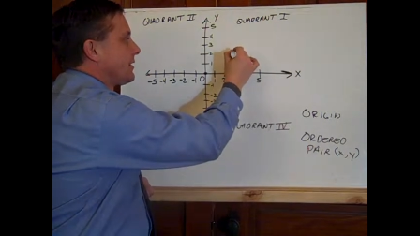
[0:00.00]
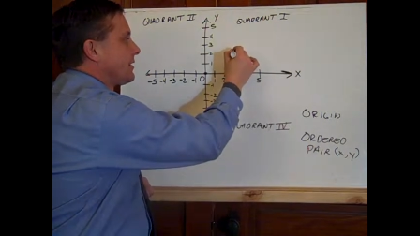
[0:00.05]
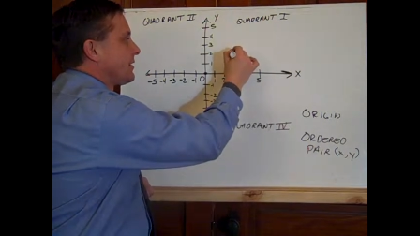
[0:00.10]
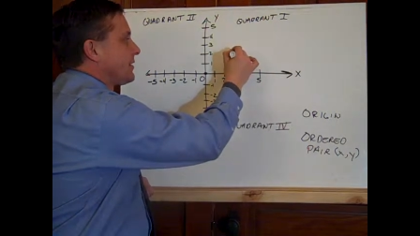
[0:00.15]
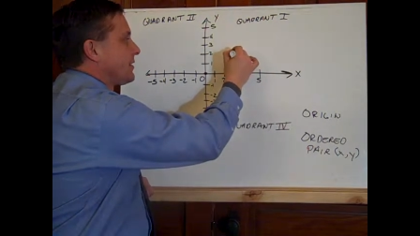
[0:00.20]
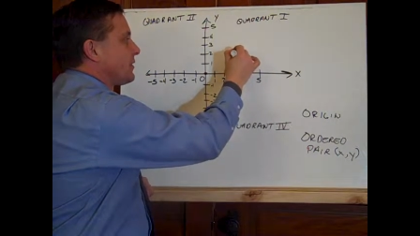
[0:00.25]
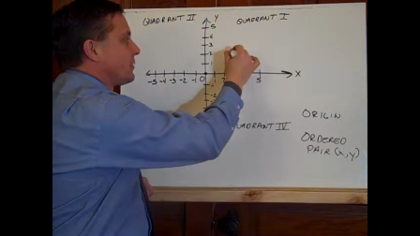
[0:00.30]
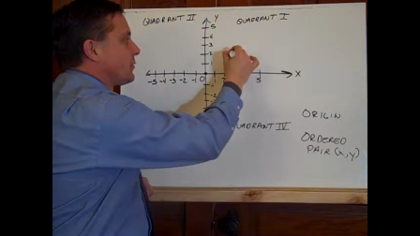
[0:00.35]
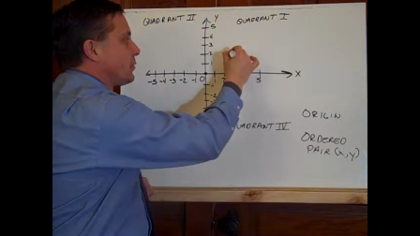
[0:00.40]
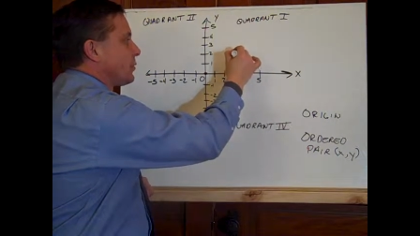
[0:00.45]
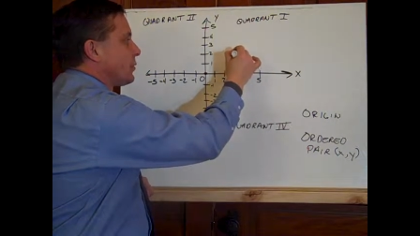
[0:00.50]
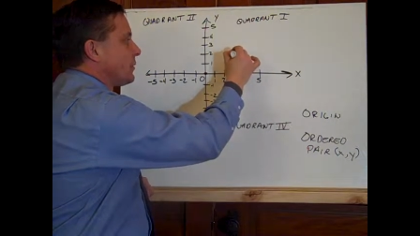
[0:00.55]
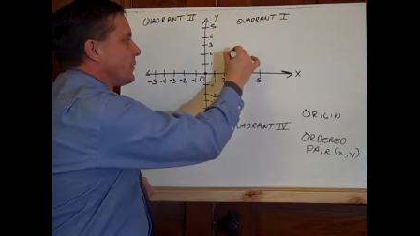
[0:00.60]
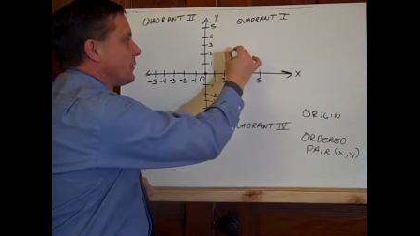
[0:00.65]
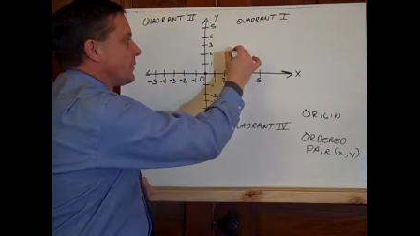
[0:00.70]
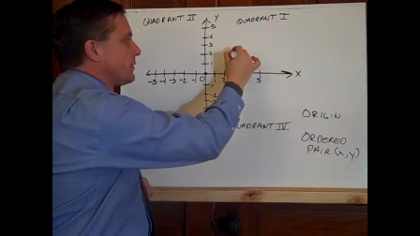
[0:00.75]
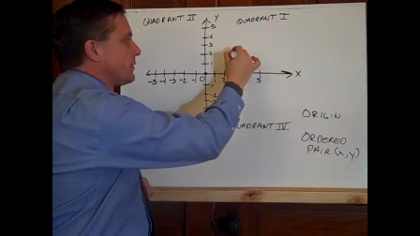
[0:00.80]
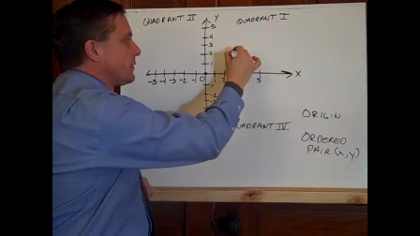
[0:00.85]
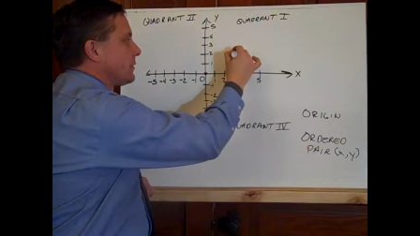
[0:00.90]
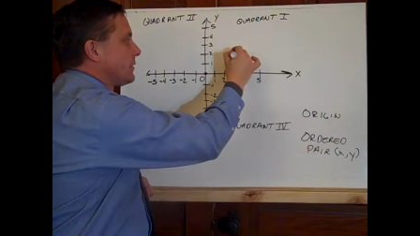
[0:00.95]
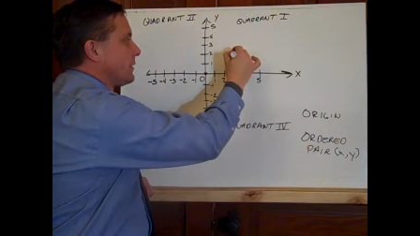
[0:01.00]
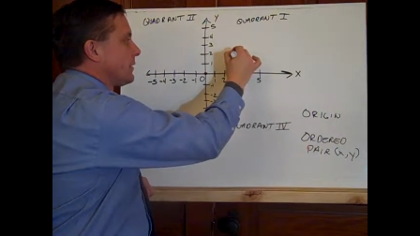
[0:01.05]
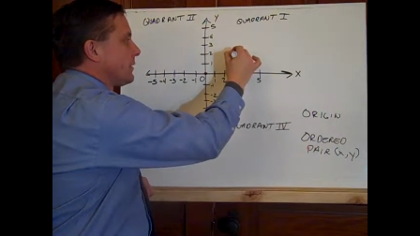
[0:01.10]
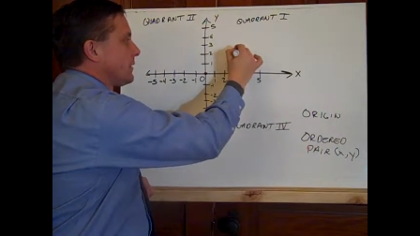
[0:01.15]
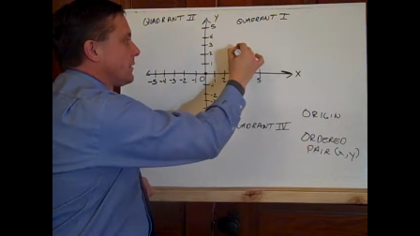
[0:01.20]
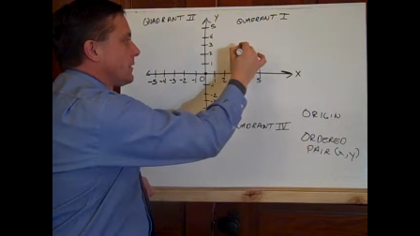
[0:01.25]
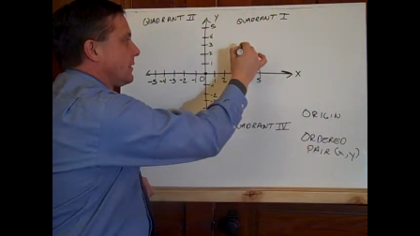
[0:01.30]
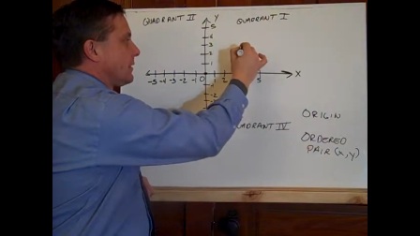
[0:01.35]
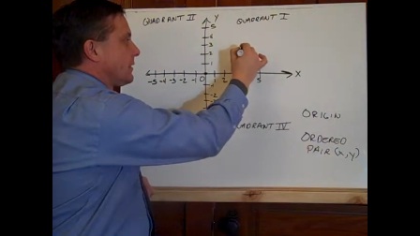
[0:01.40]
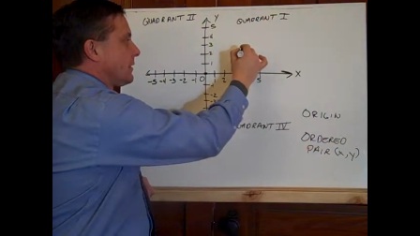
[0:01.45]
to 2.
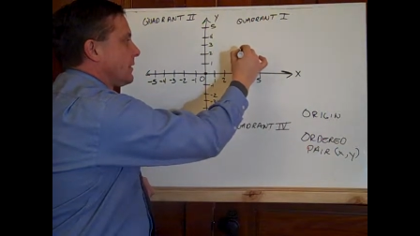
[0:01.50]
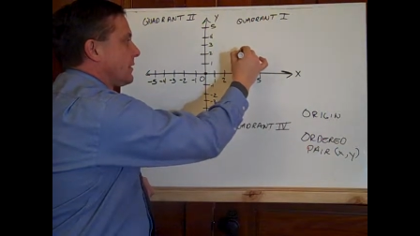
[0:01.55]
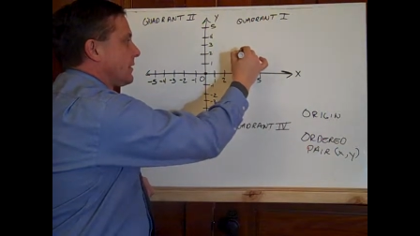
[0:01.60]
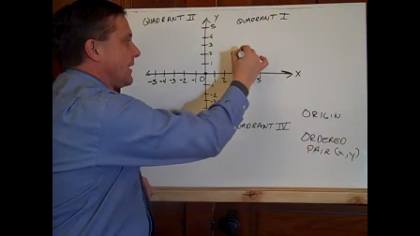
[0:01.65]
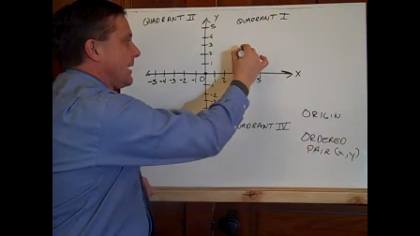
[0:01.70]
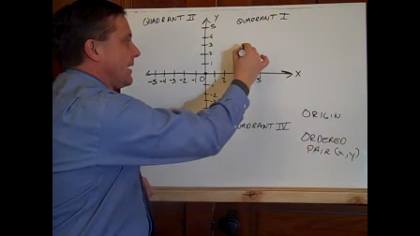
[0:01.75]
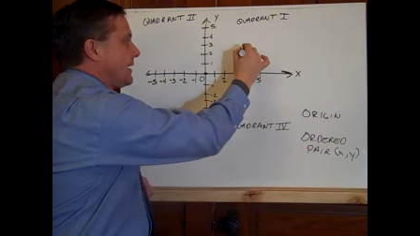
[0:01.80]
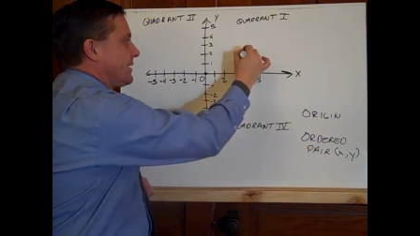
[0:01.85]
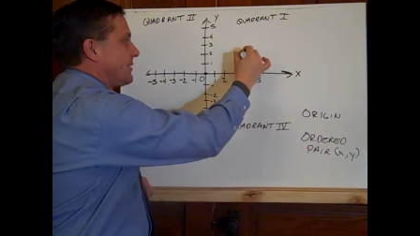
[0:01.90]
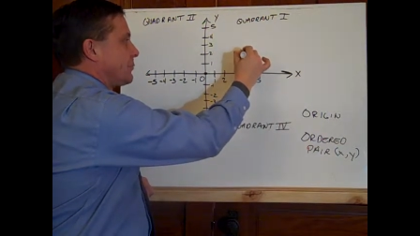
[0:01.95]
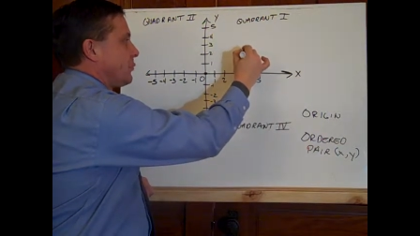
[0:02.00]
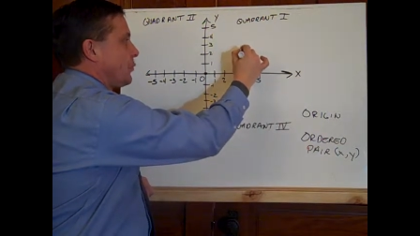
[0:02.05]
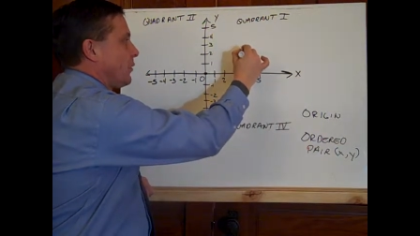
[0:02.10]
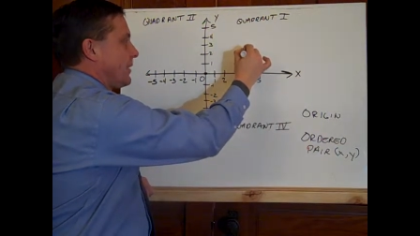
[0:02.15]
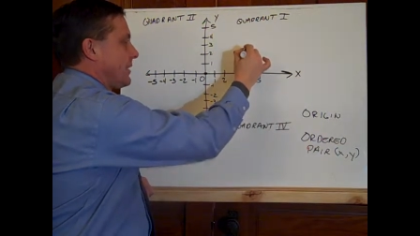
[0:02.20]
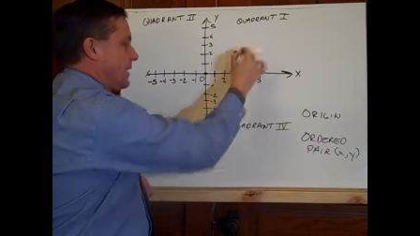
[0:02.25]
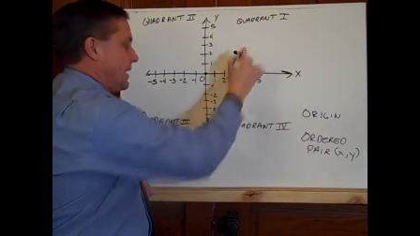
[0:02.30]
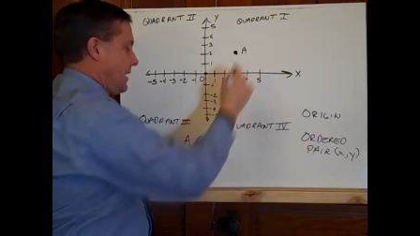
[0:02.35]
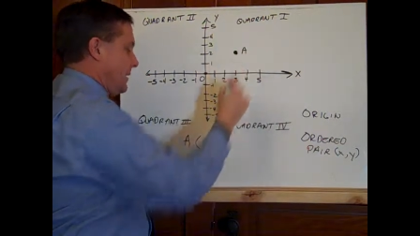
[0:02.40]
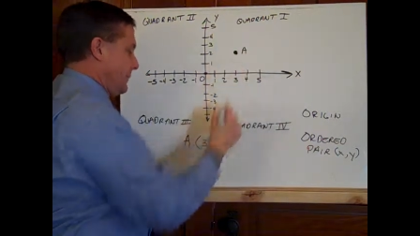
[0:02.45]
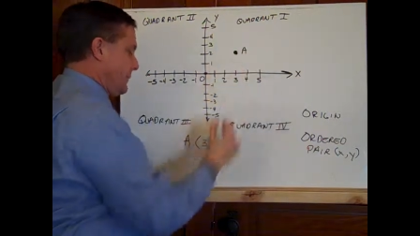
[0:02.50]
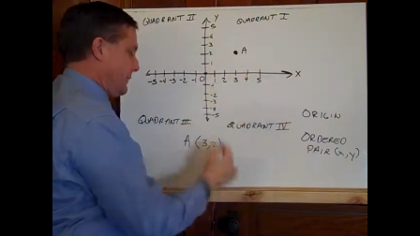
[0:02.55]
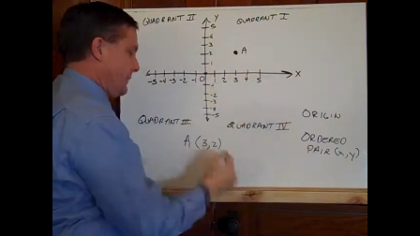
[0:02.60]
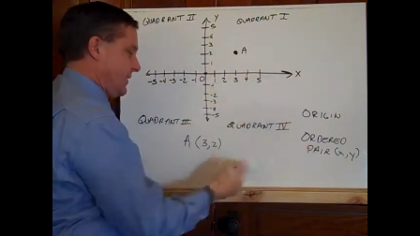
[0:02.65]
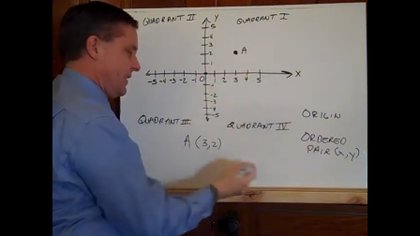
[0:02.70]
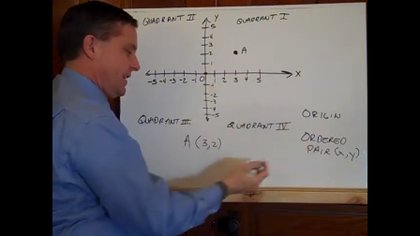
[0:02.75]
That is point A.